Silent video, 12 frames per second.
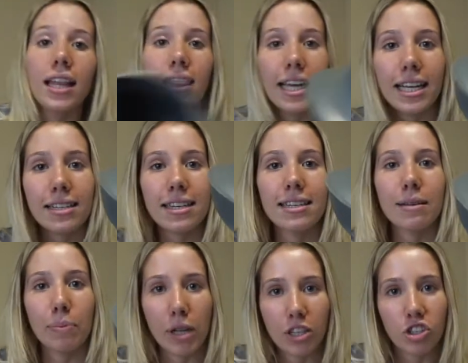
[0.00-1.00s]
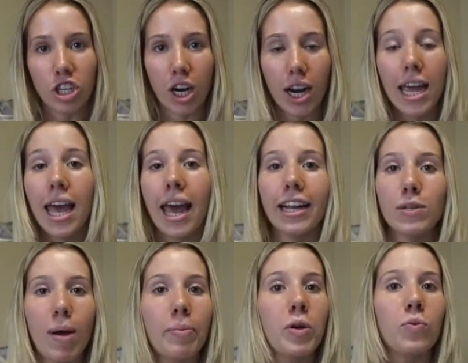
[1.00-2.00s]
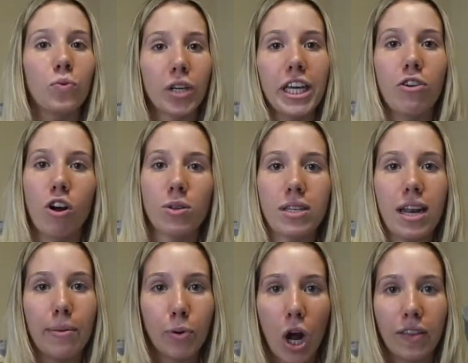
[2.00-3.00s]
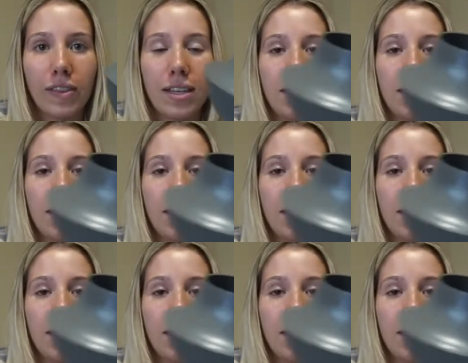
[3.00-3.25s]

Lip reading: This is a plunger, and it's probably really gross that I brought these